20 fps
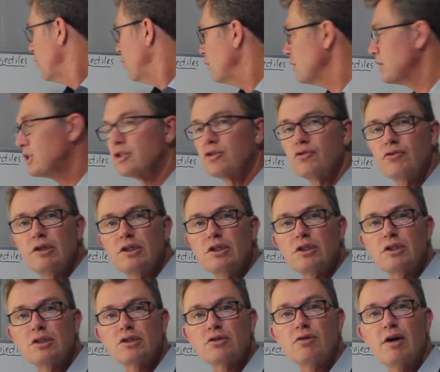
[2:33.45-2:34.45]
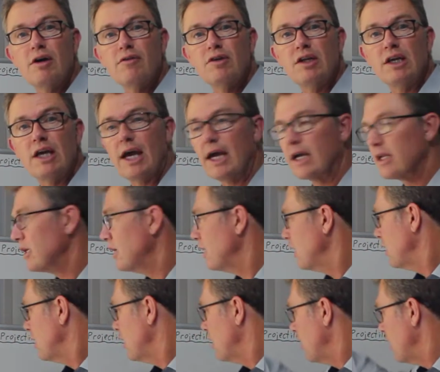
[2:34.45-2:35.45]
Which direction does gravity act?
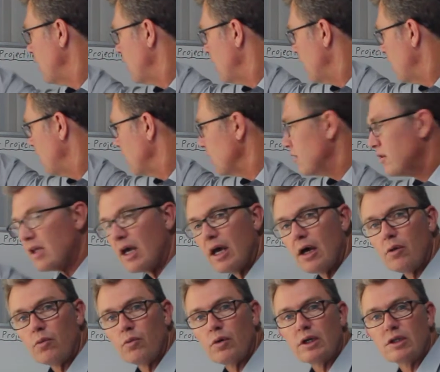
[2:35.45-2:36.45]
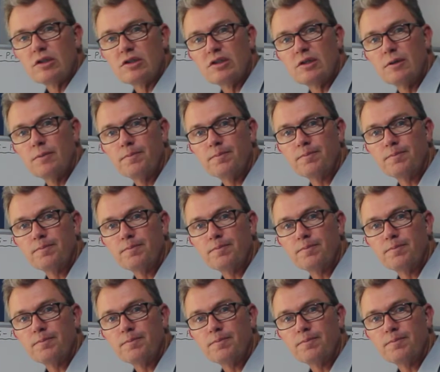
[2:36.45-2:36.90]
Downwards.